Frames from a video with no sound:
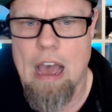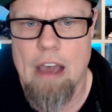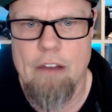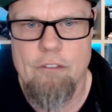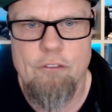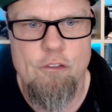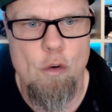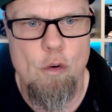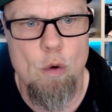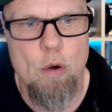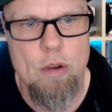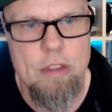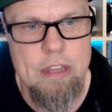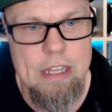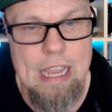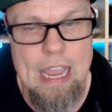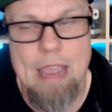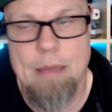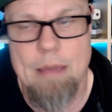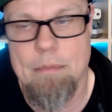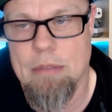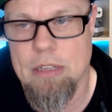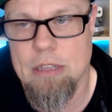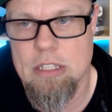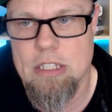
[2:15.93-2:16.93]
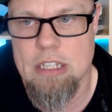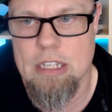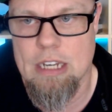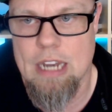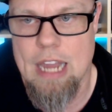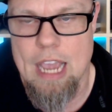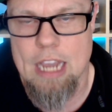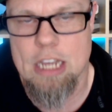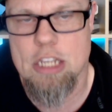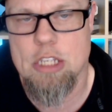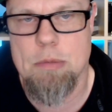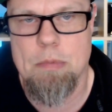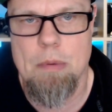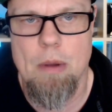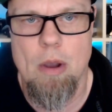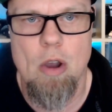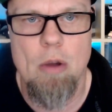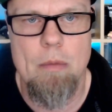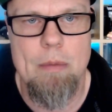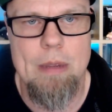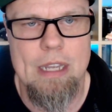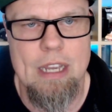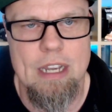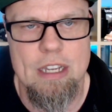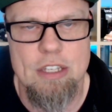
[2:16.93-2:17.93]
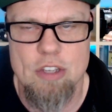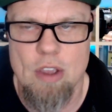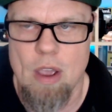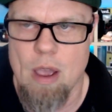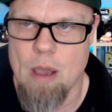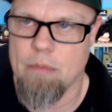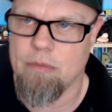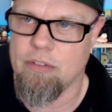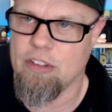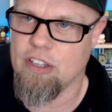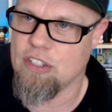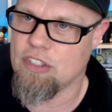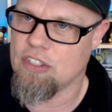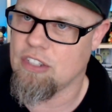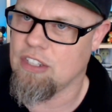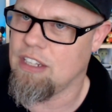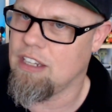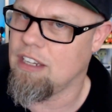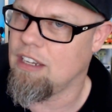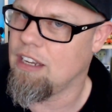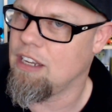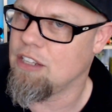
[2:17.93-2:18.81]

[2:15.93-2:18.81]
for the Edmonton Expo, because obviously